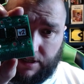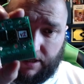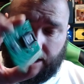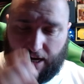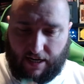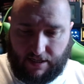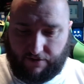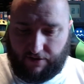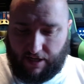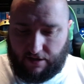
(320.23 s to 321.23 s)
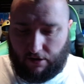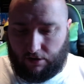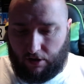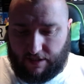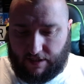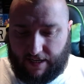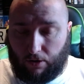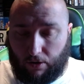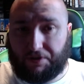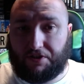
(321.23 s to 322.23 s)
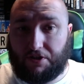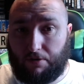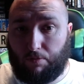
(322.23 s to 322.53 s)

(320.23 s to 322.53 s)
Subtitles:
the cases for these, I'd like to get a hold of two,